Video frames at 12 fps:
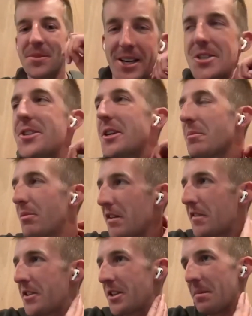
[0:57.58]
I guess you can
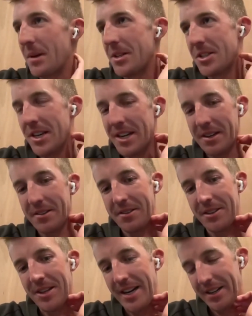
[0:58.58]
preface it by saying
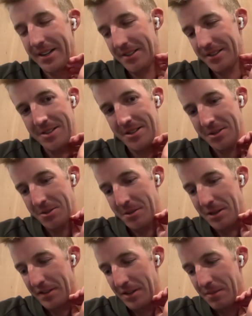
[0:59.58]
like, there's a
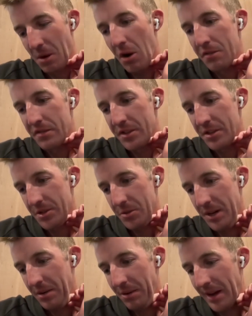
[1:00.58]
bit of an overview
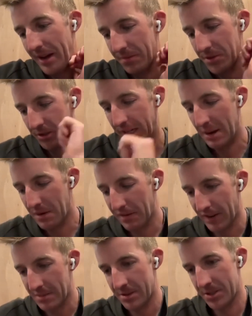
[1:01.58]
as well. So
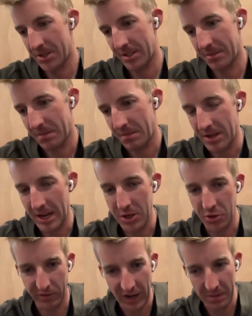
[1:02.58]
KiwiFibre is a
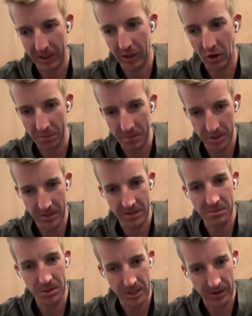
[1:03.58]
natural fiber
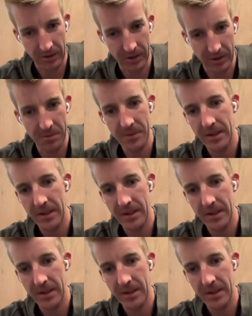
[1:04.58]
composite material,